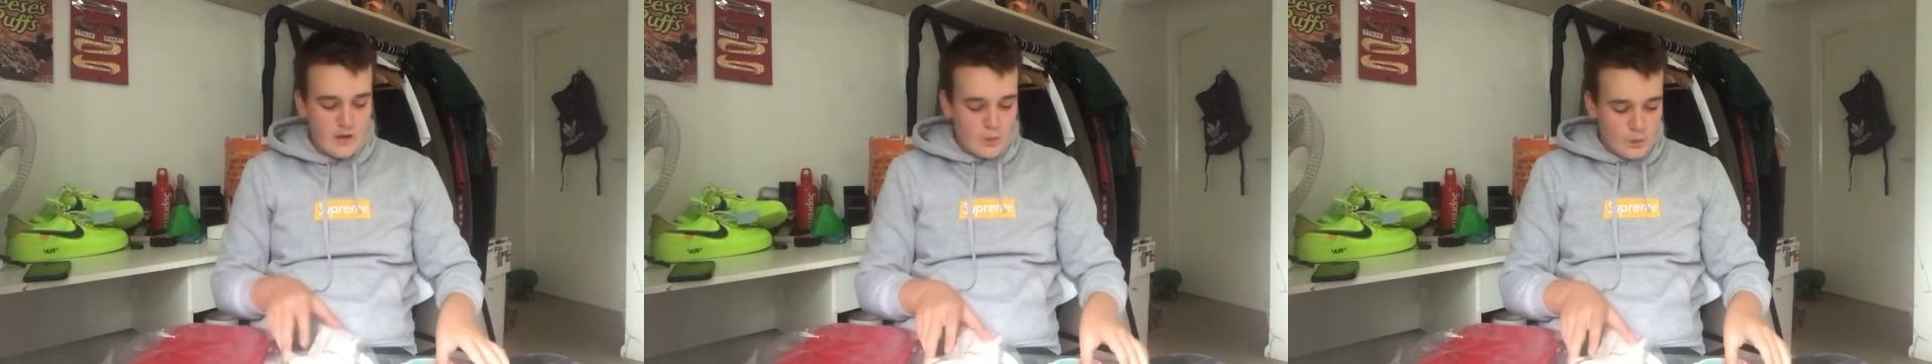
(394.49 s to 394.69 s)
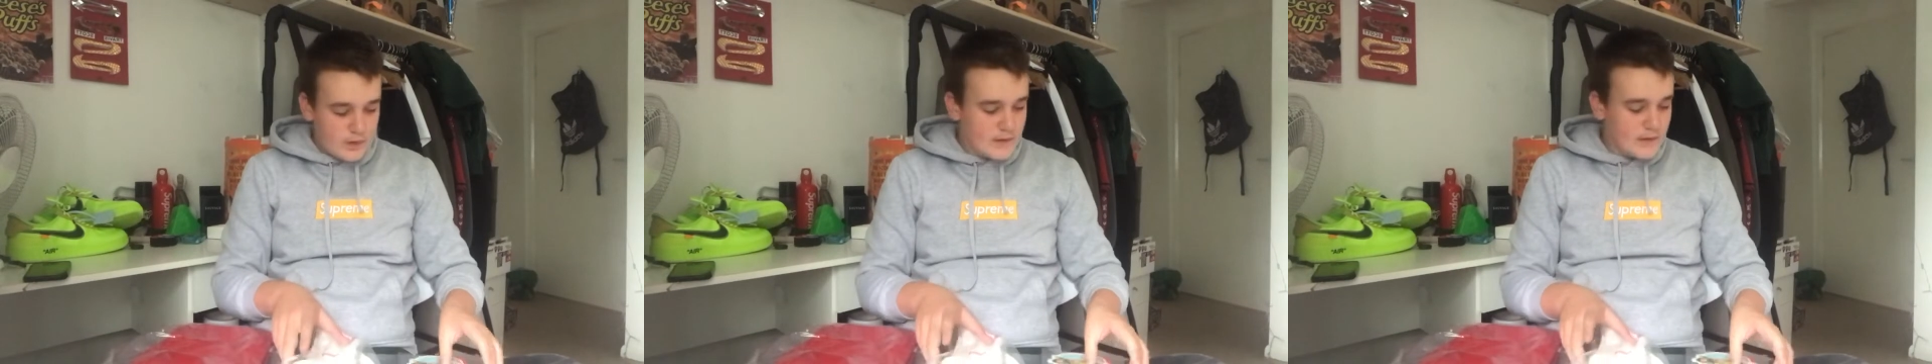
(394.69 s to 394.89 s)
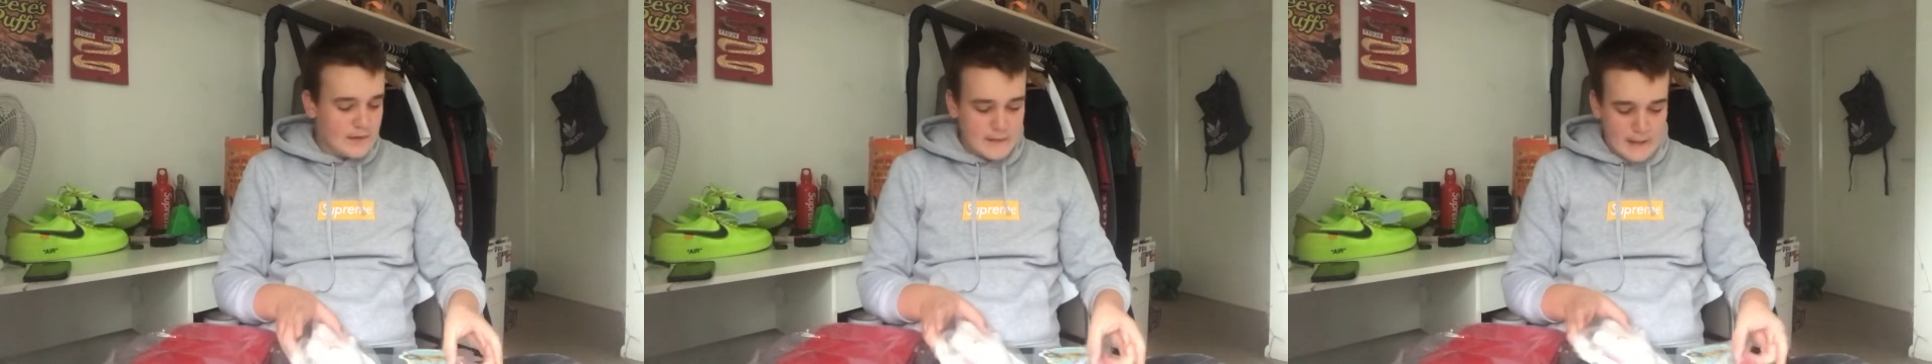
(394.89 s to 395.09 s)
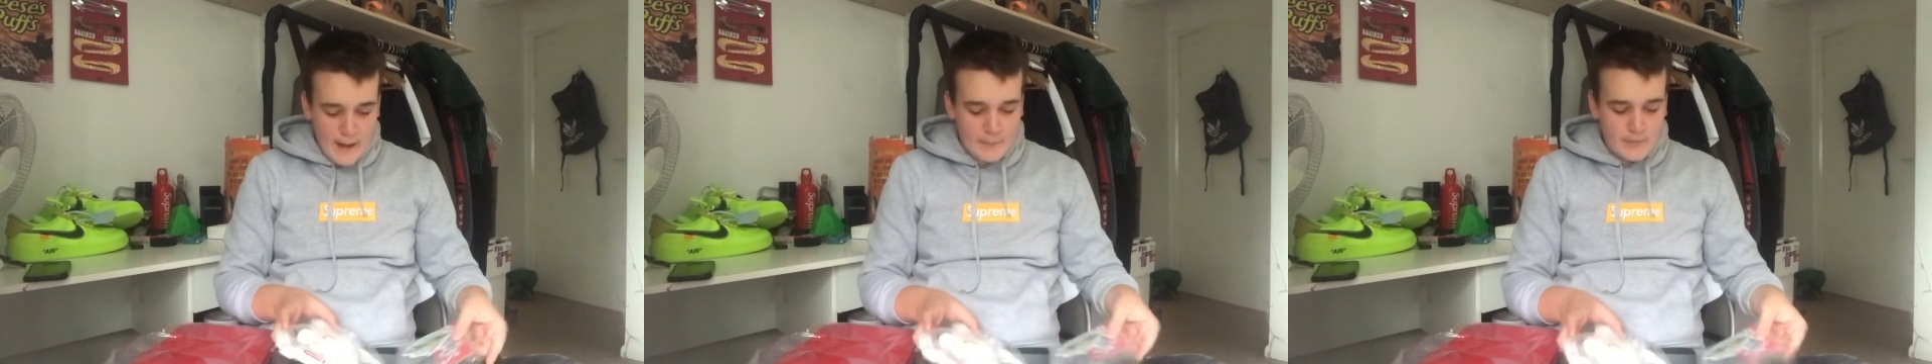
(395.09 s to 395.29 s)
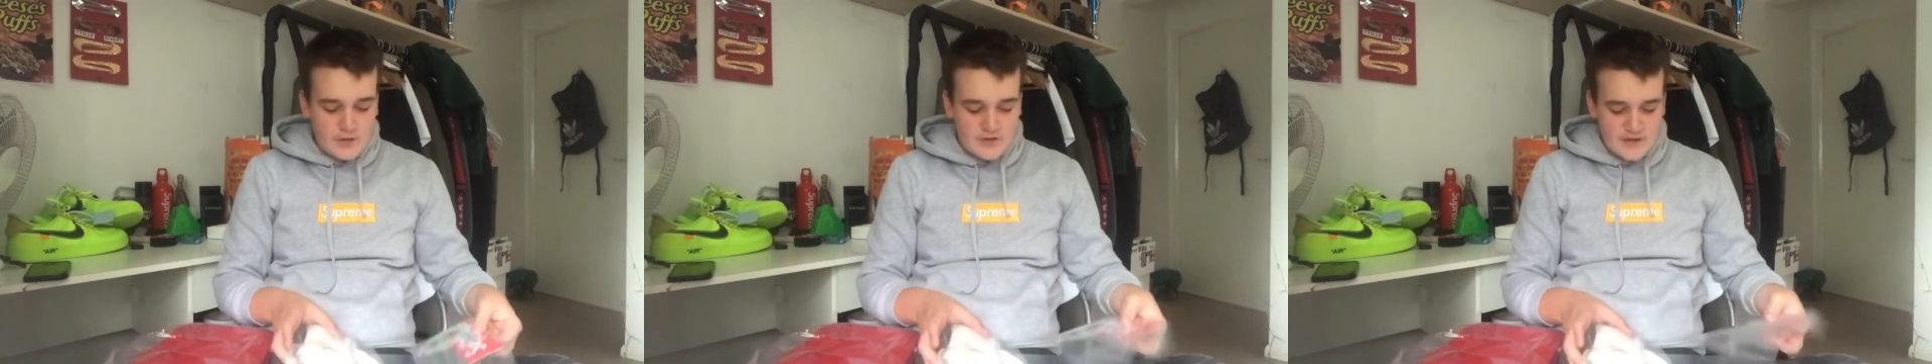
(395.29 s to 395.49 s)
Woodland
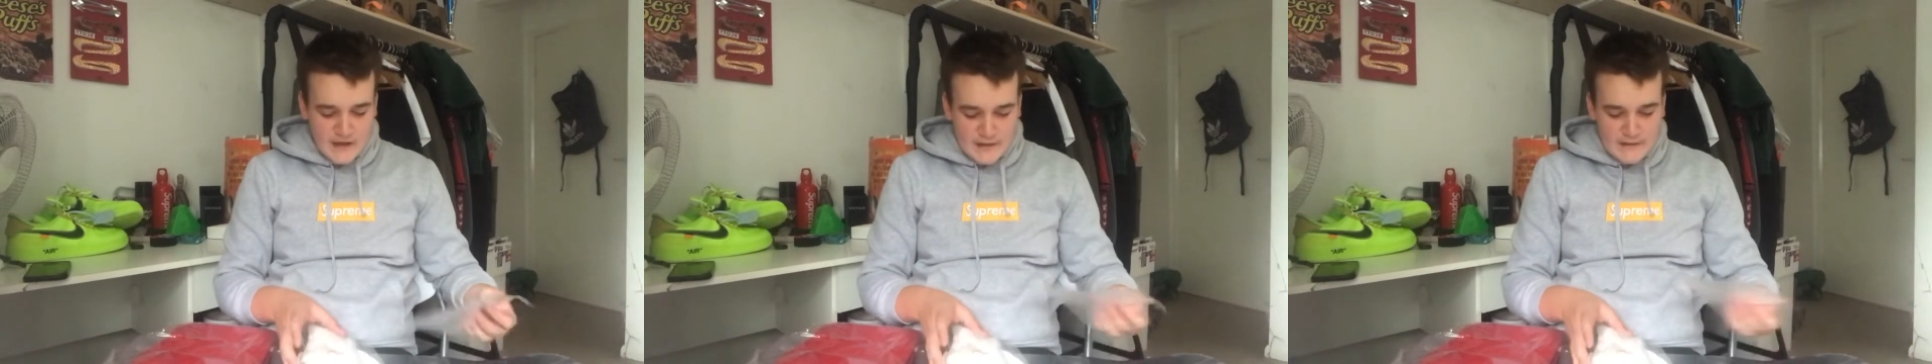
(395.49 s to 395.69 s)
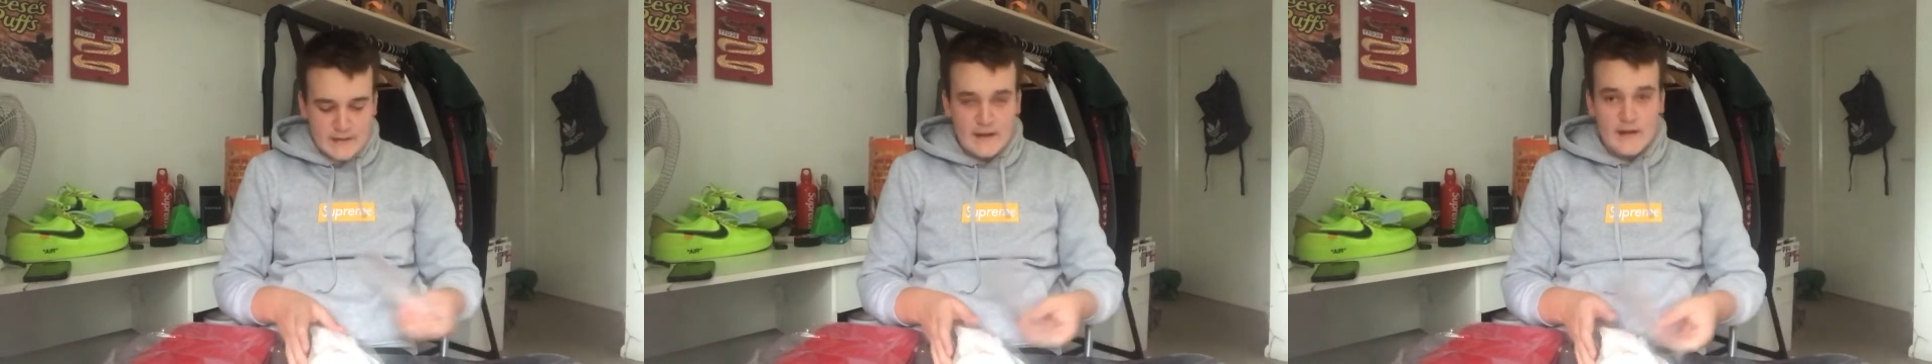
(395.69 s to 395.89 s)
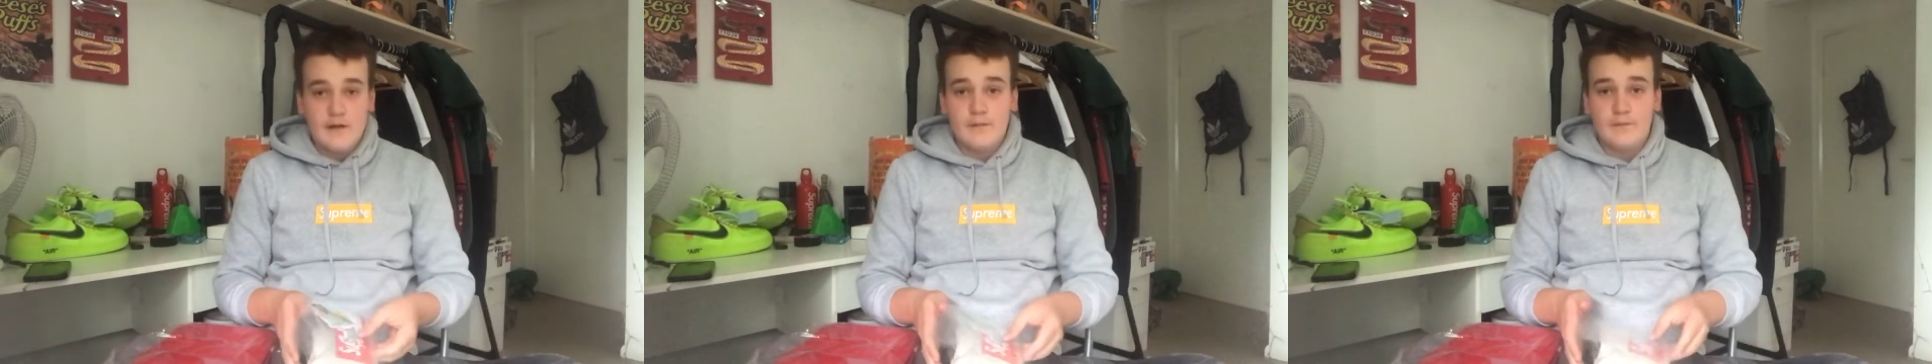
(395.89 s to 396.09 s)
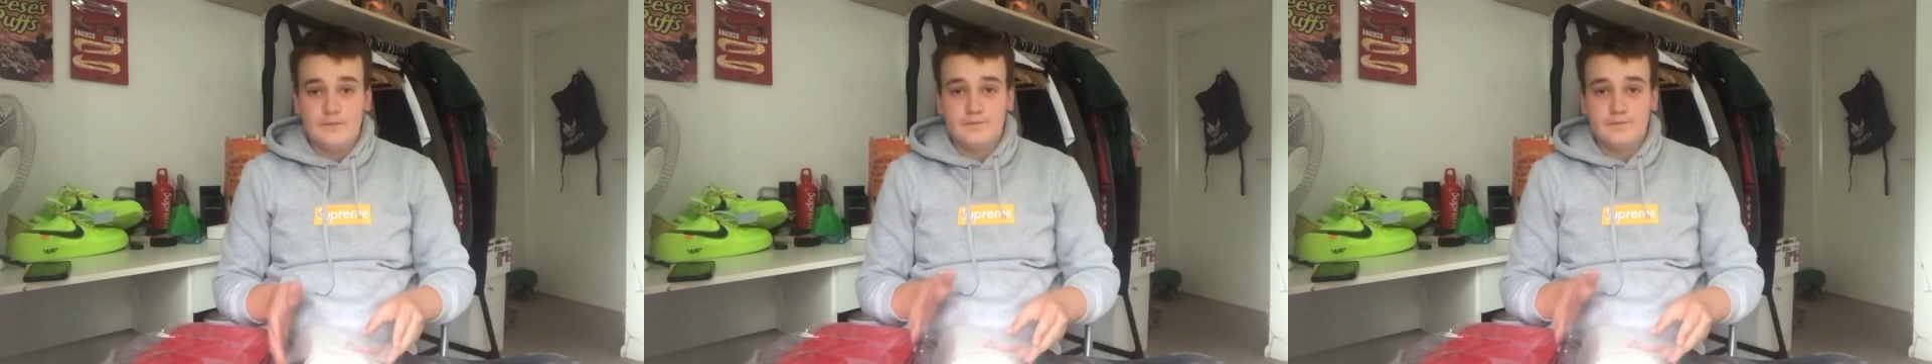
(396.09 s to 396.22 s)
Camo Skate Deck.